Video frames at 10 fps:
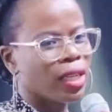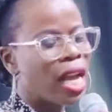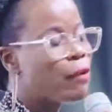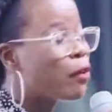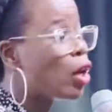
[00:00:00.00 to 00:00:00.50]

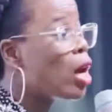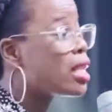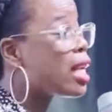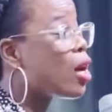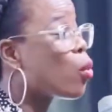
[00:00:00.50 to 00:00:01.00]
And if you cannot
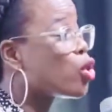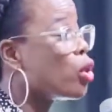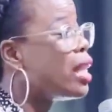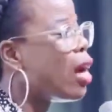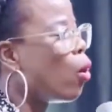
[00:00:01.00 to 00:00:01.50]
answer that
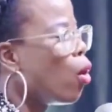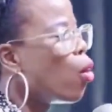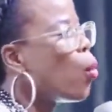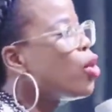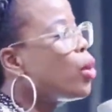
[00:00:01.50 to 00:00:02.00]
question, now,
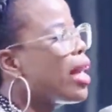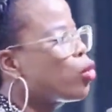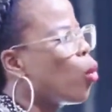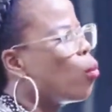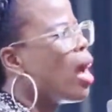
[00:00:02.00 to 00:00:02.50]
when you
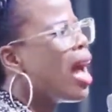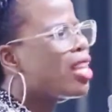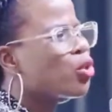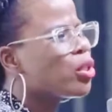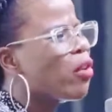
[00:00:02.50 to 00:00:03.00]
get home,
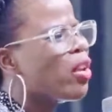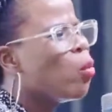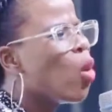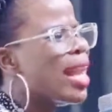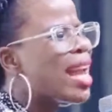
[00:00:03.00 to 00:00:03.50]
ask yourself,
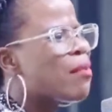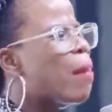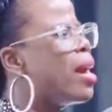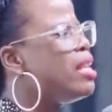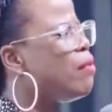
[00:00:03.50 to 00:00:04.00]
in what area
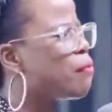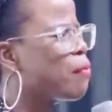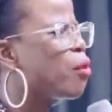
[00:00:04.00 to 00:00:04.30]
am I living free?